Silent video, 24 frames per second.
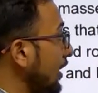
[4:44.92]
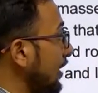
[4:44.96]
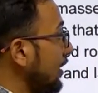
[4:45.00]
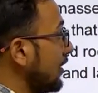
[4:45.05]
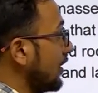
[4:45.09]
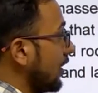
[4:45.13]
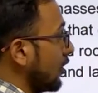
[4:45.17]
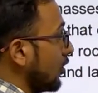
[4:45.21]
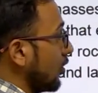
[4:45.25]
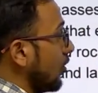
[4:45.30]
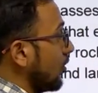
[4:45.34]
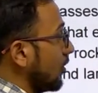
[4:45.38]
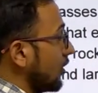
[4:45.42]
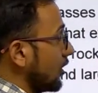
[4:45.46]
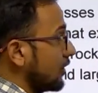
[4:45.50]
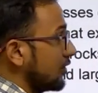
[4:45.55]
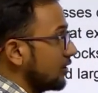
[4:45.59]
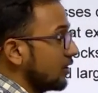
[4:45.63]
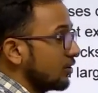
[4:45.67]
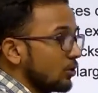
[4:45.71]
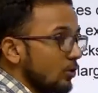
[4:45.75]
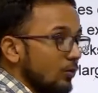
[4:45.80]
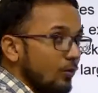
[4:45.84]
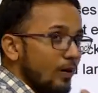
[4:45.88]
So
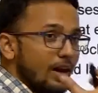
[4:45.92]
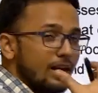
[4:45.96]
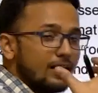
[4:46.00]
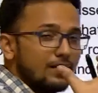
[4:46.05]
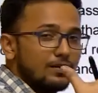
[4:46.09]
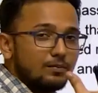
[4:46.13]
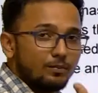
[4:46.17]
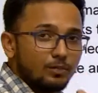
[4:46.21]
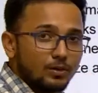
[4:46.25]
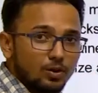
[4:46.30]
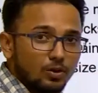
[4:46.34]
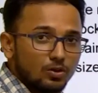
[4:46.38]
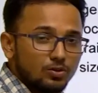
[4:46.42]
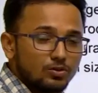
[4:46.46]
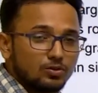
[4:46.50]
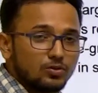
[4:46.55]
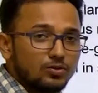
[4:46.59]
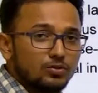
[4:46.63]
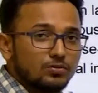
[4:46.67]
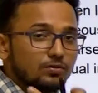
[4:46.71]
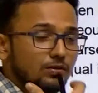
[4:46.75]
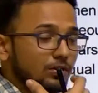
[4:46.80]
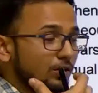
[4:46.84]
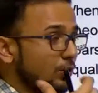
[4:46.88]
intergrown crystal, so
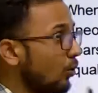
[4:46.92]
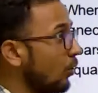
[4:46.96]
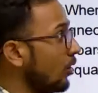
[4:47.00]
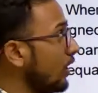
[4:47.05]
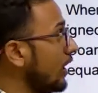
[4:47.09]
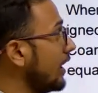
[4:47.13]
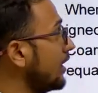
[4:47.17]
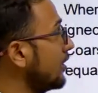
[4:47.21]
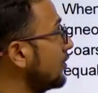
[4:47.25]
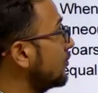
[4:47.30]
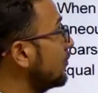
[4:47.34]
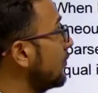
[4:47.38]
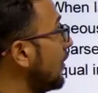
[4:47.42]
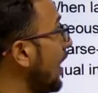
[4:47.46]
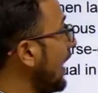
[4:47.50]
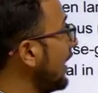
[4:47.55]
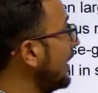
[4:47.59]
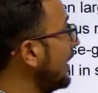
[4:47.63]
because cooling is